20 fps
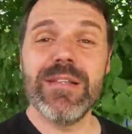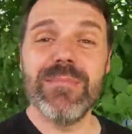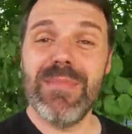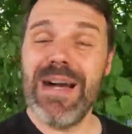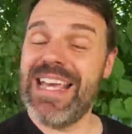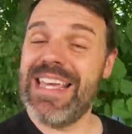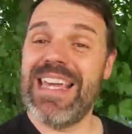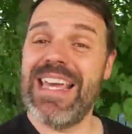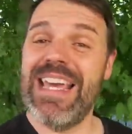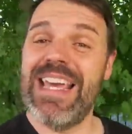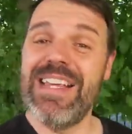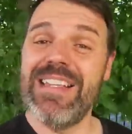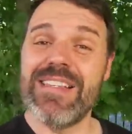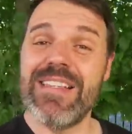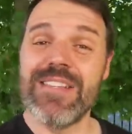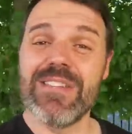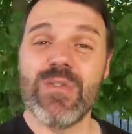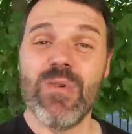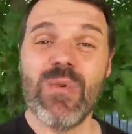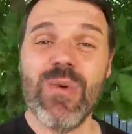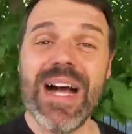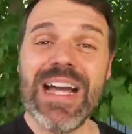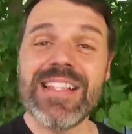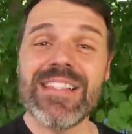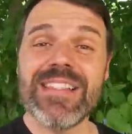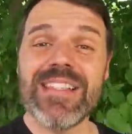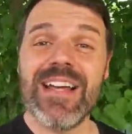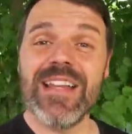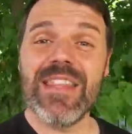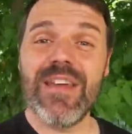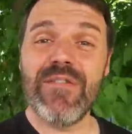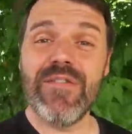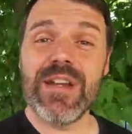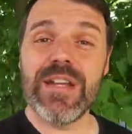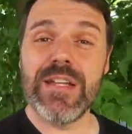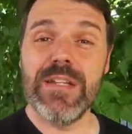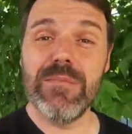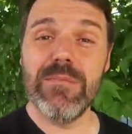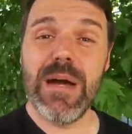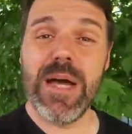in my case as a white South
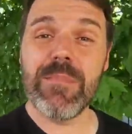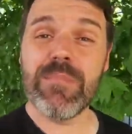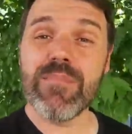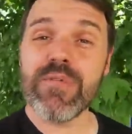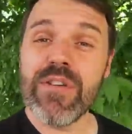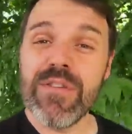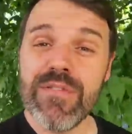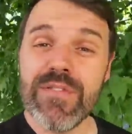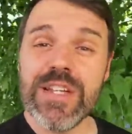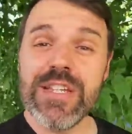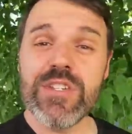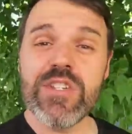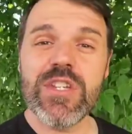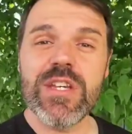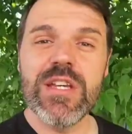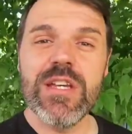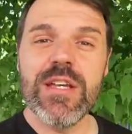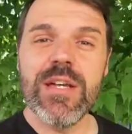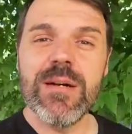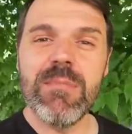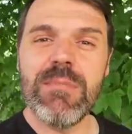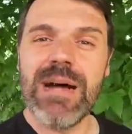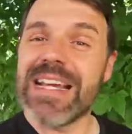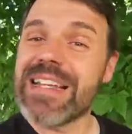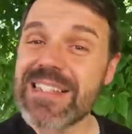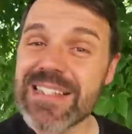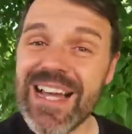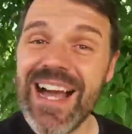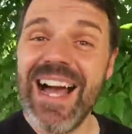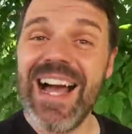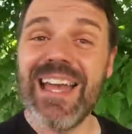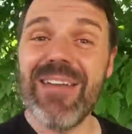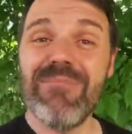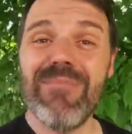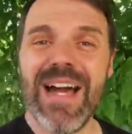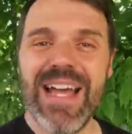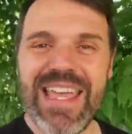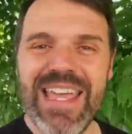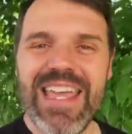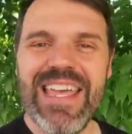African, my privilege, my time,
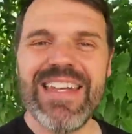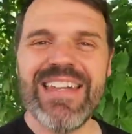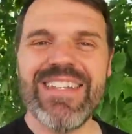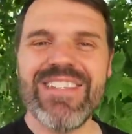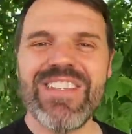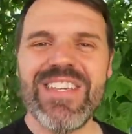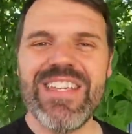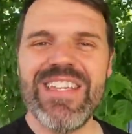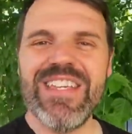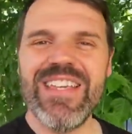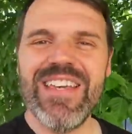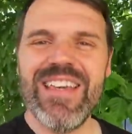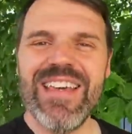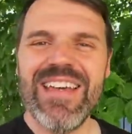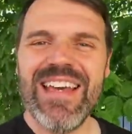my energy,